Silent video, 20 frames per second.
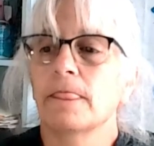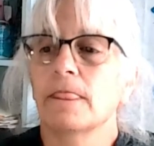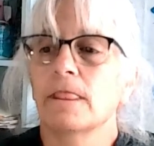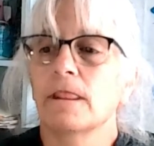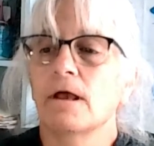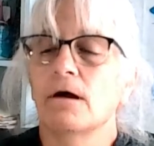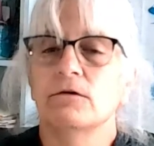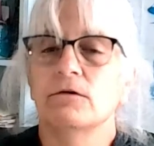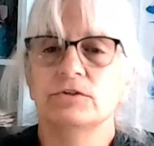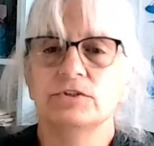
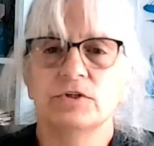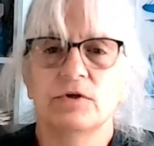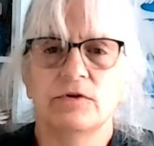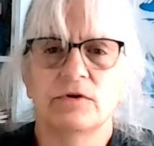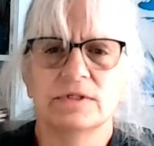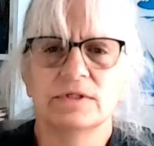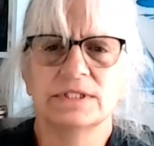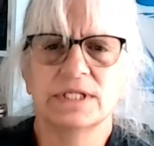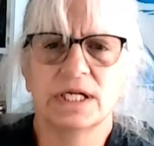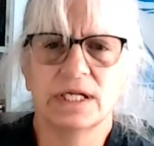Also, there
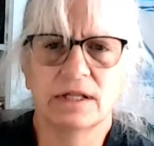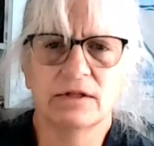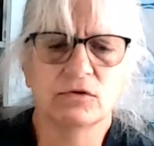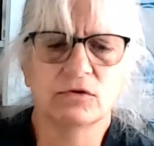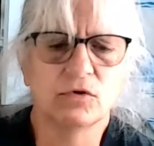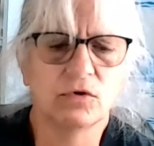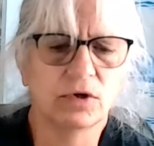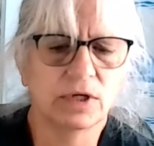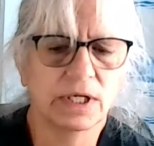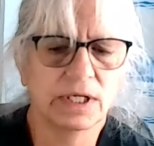is another
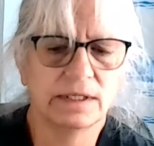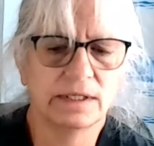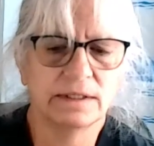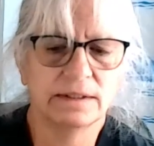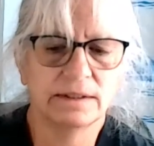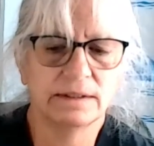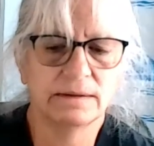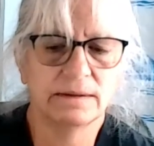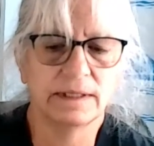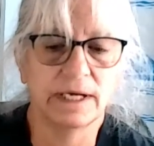hook.
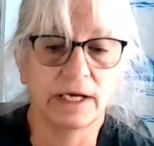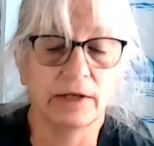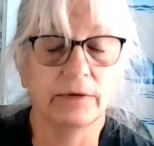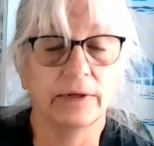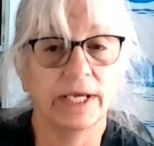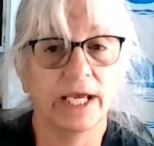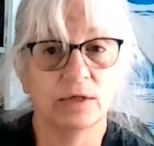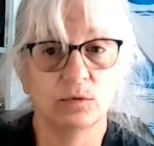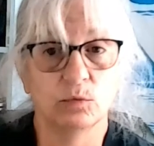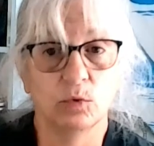I only
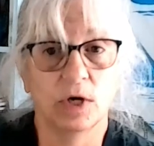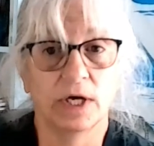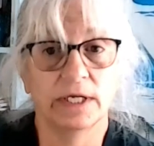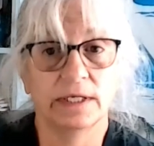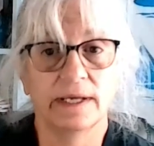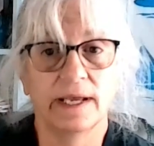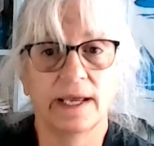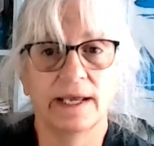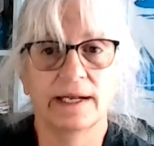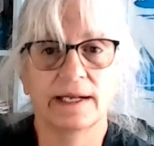had one,
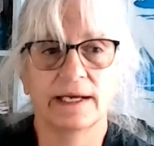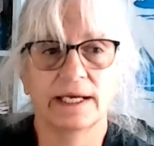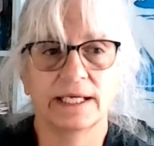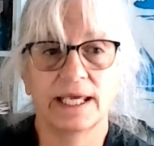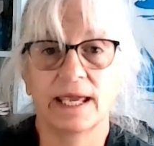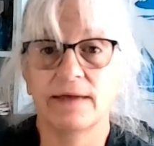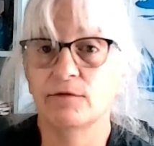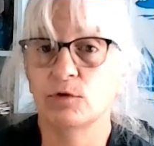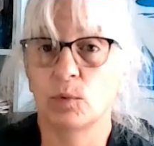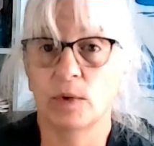and I
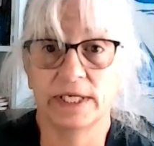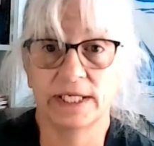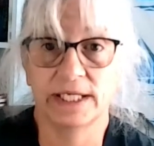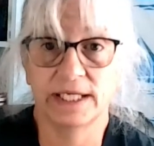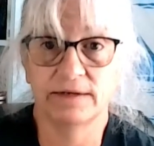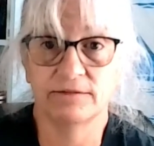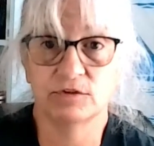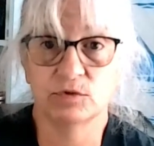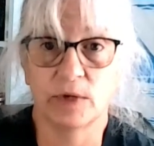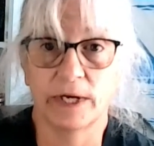gave it away in a
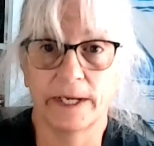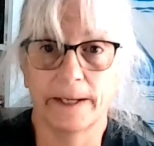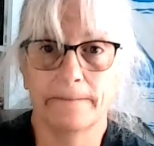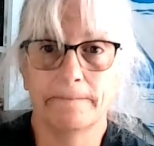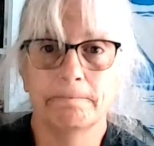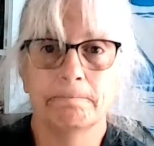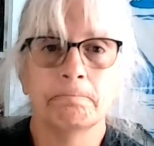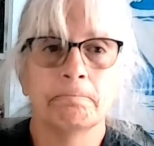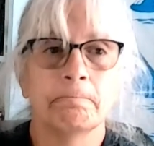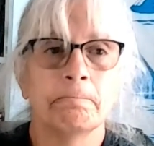gift away.
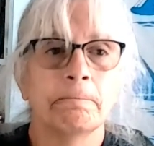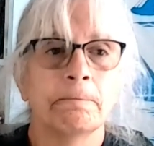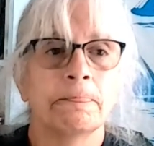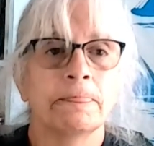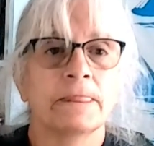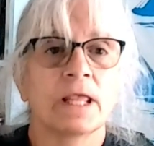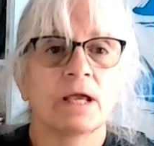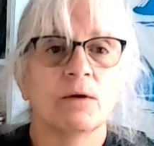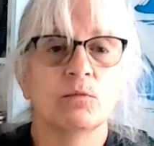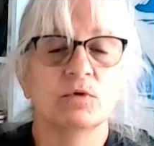
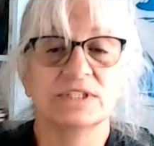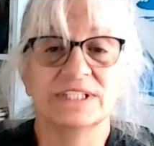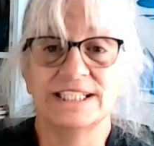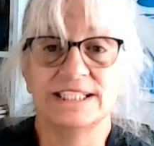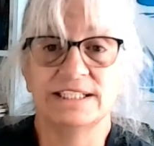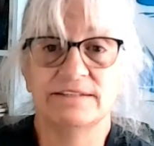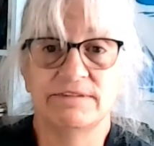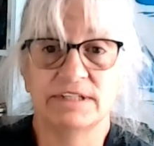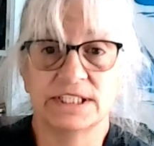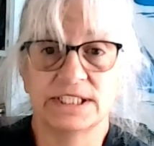Was a
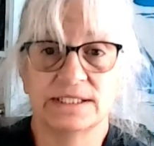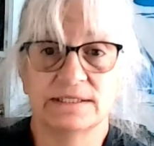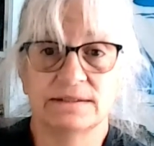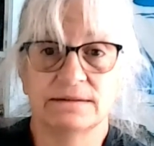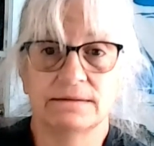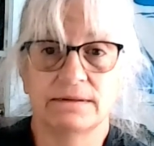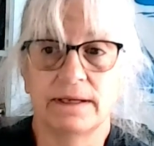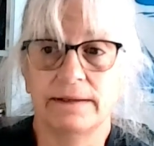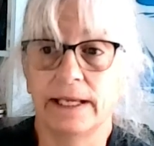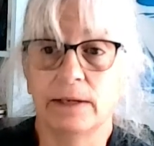DIVIT,
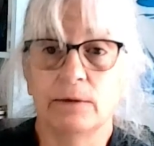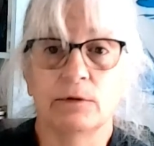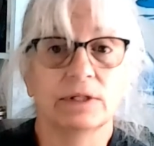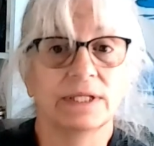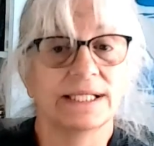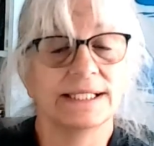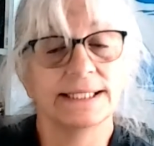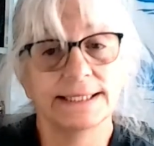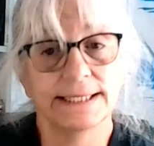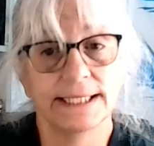and they were less
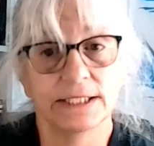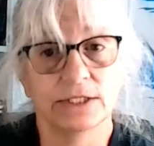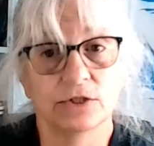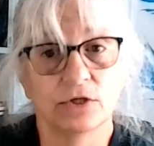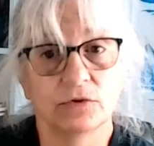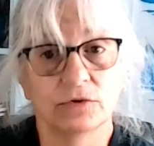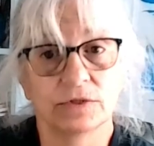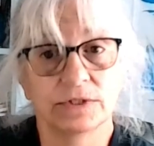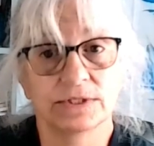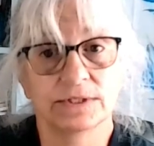than
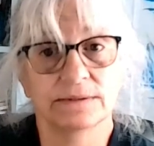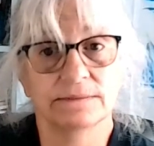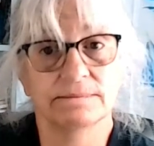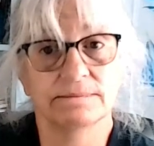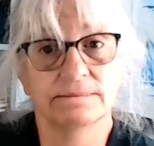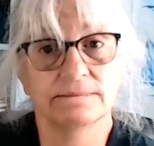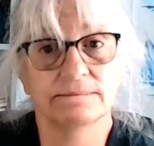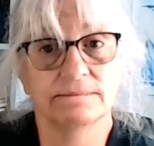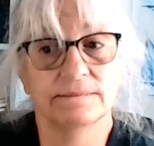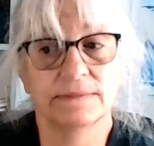$10,
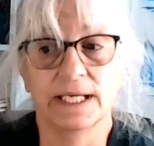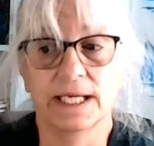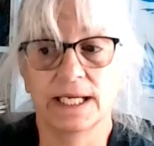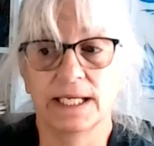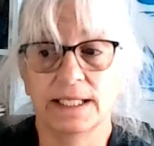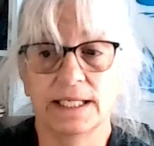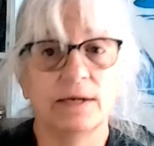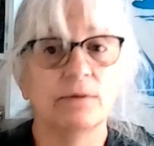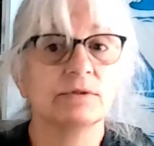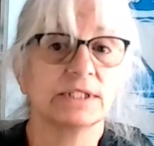and
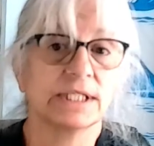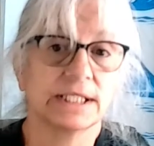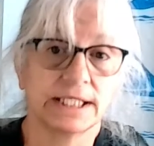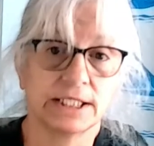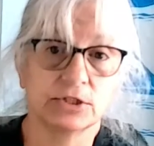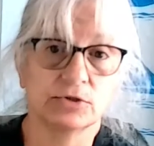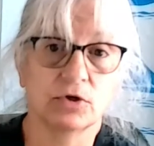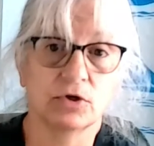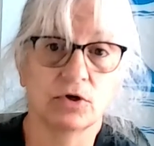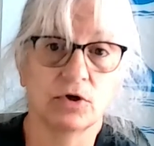it was a nice
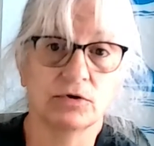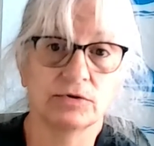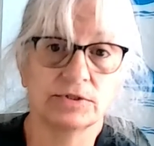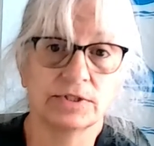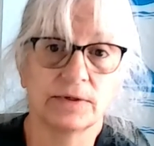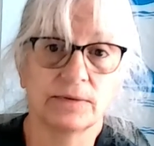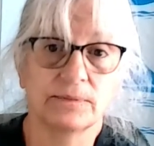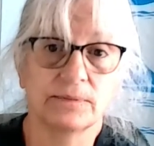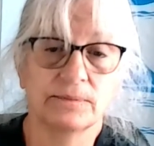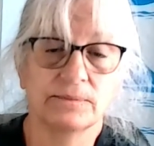hook
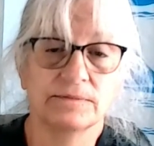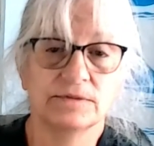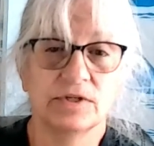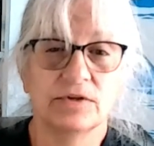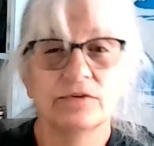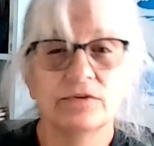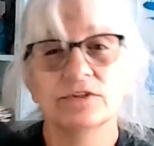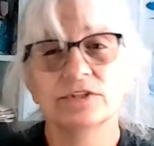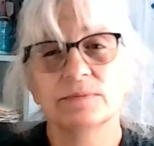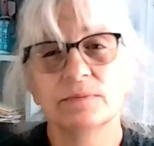also. So
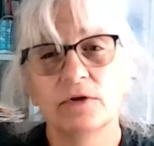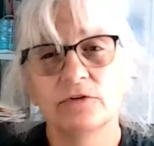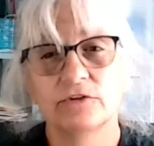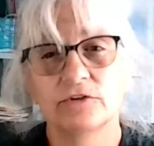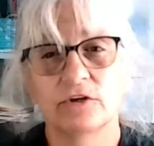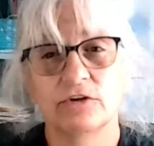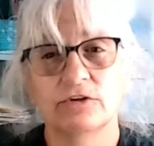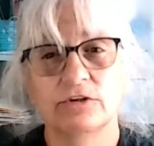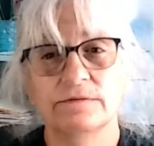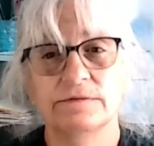there's some
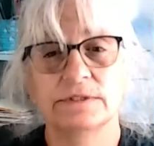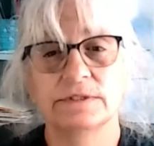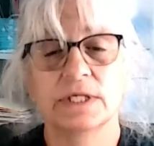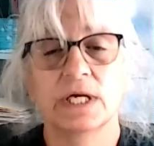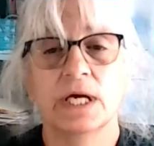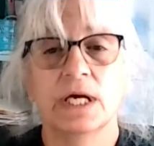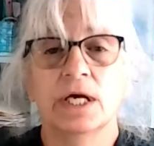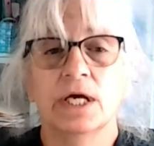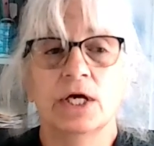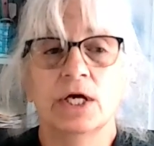alternatives
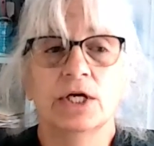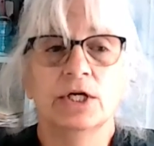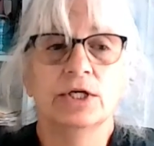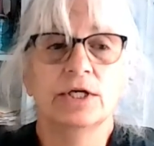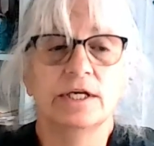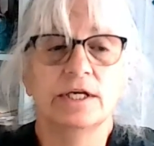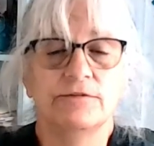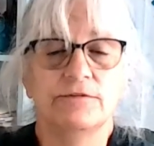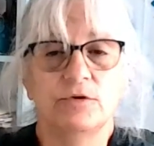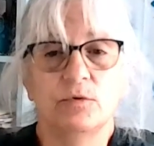
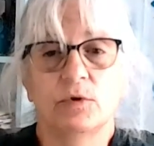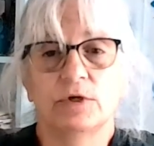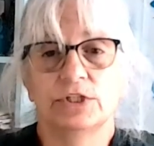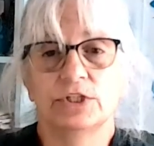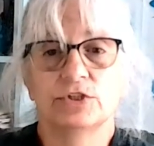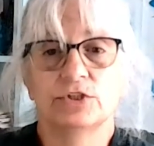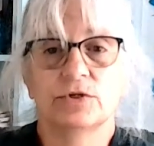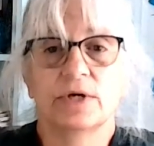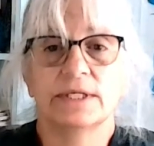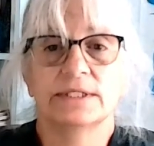if you wanted to
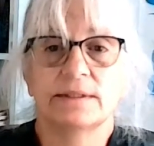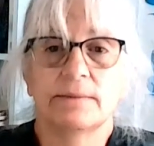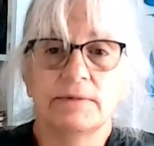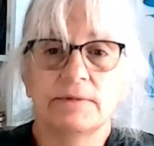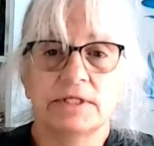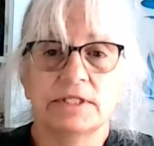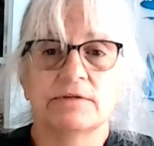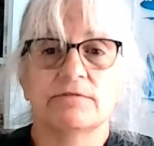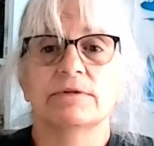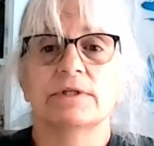try something
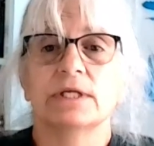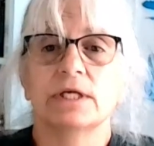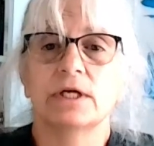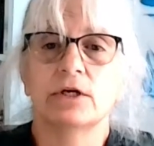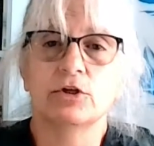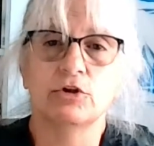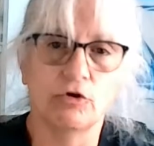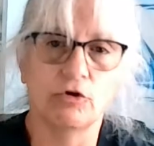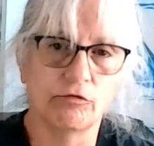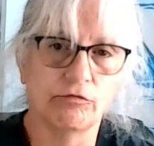different than
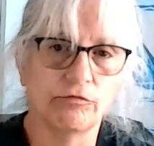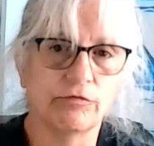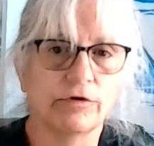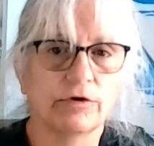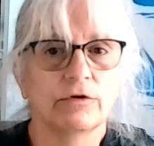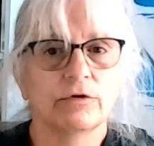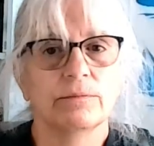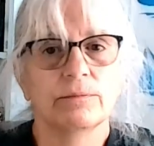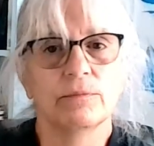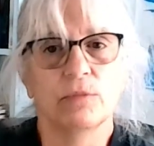Clover,
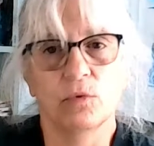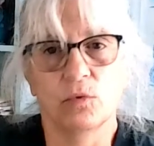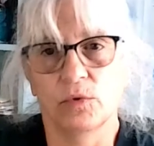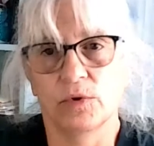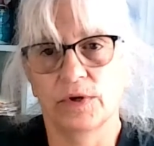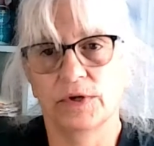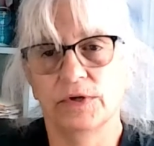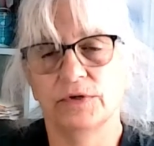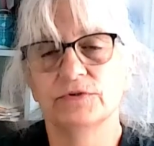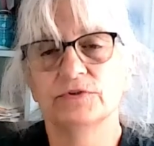or
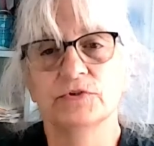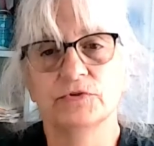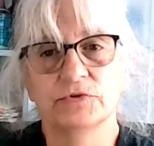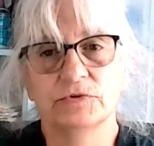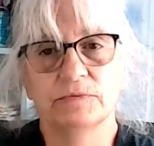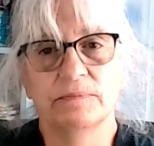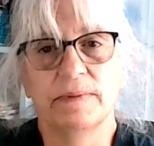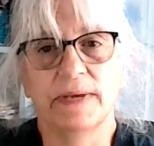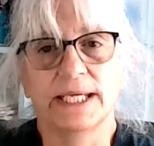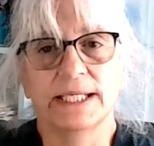Boyd, or Susan
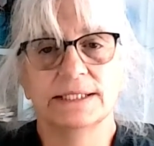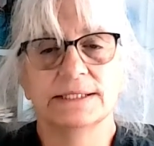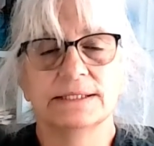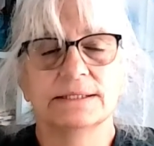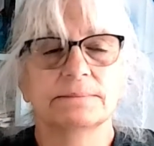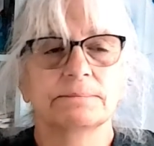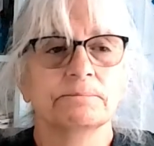Bates,